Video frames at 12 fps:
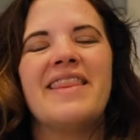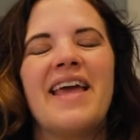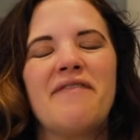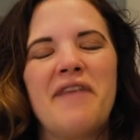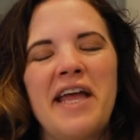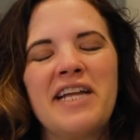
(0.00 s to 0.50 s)
The
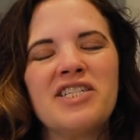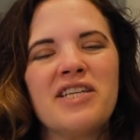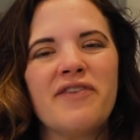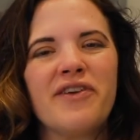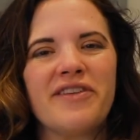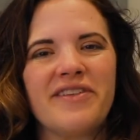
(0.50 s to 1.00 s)
advantages
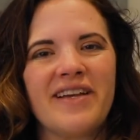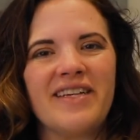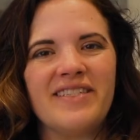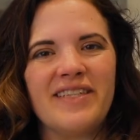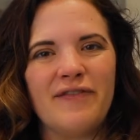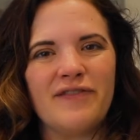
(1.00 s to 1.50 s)
of using
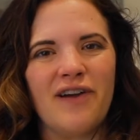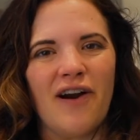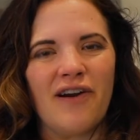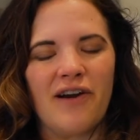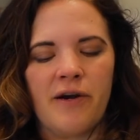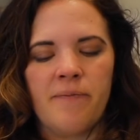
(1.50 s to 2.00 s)
a stiff
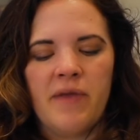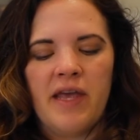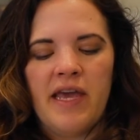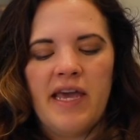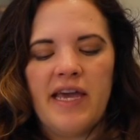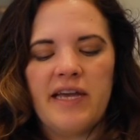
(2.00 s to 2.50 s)
starter
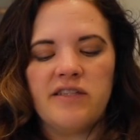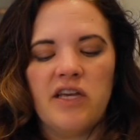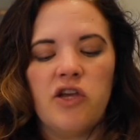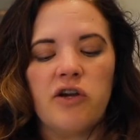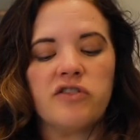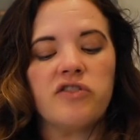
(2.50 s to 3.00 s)

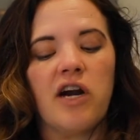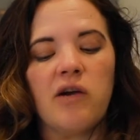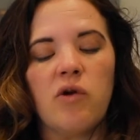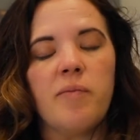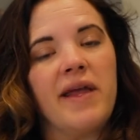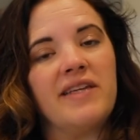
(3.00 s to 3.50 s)
is your starter
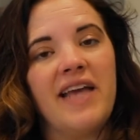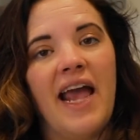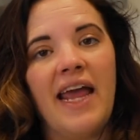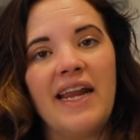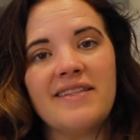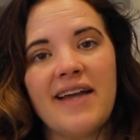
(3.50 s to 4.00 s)
will
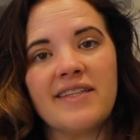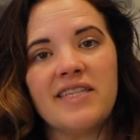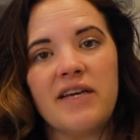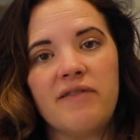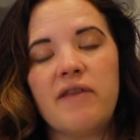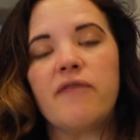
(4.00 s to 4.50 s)
maintain its
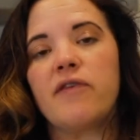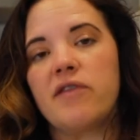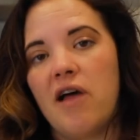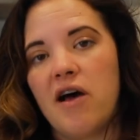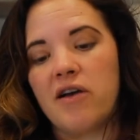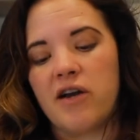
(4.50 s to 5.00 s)
activity for
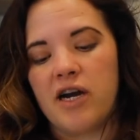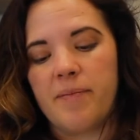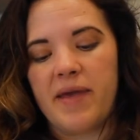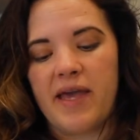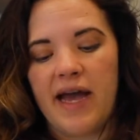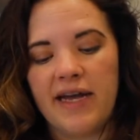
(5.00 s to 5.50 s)
longer
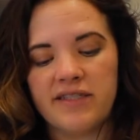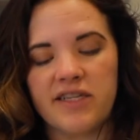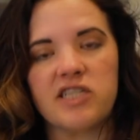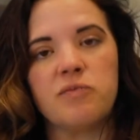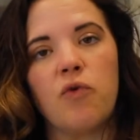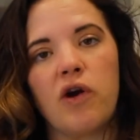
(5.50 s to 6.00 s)
because
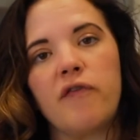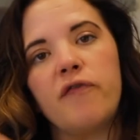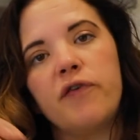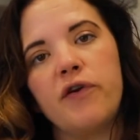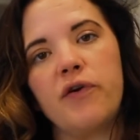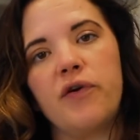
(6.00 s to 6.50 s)
there's more
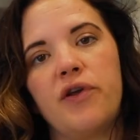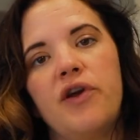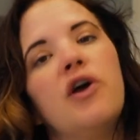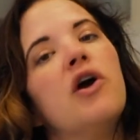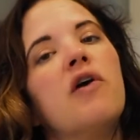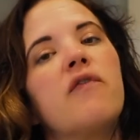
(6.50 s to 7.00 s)
food
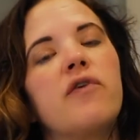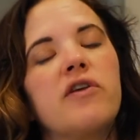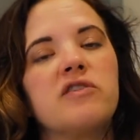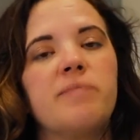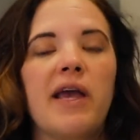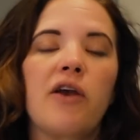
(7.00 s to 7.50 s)
for
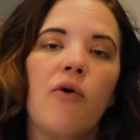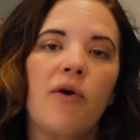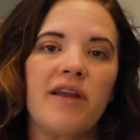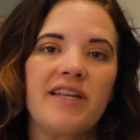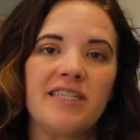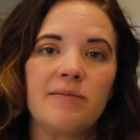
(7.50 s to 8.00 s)
those
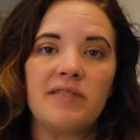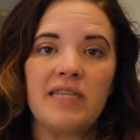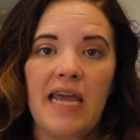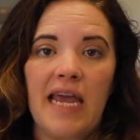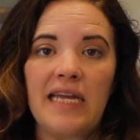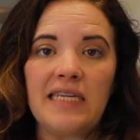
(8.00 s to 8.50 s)
microorganisms
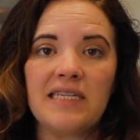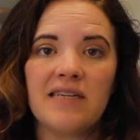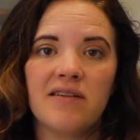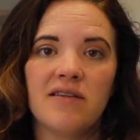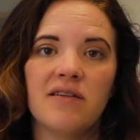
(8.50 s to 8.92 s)
to eat.